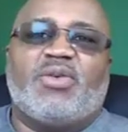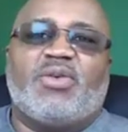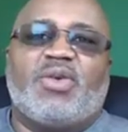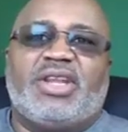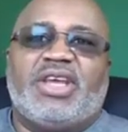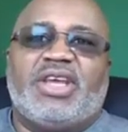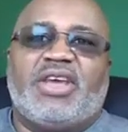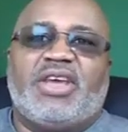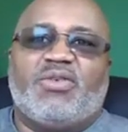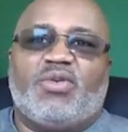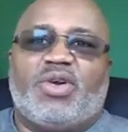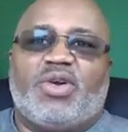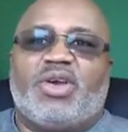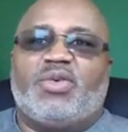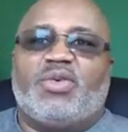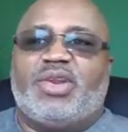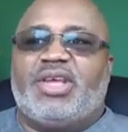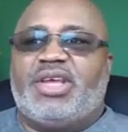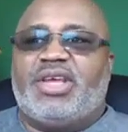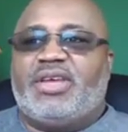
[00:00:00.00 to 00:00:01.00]
One he gave
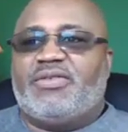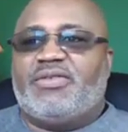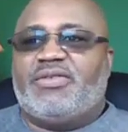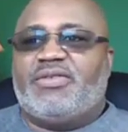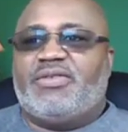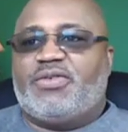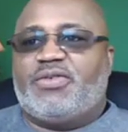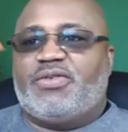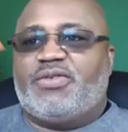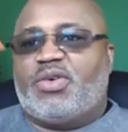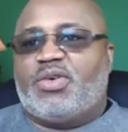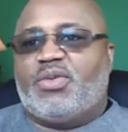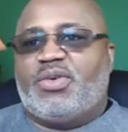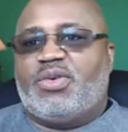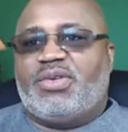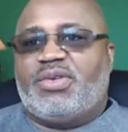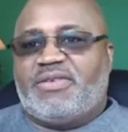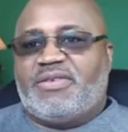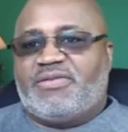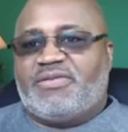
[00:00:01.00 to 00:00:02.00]
one, one he gave four, one he
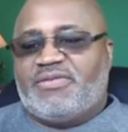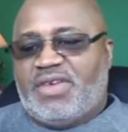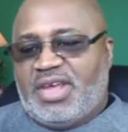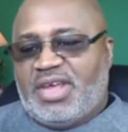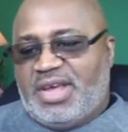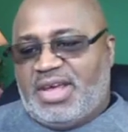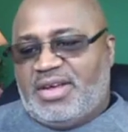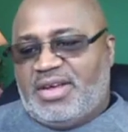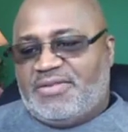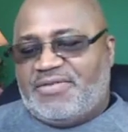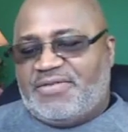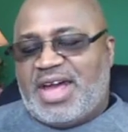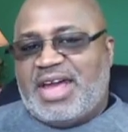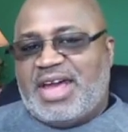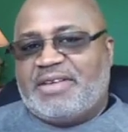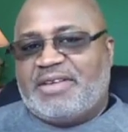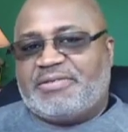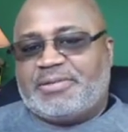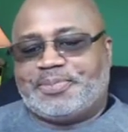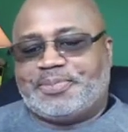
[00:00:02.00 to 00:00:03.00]
gave uh, five.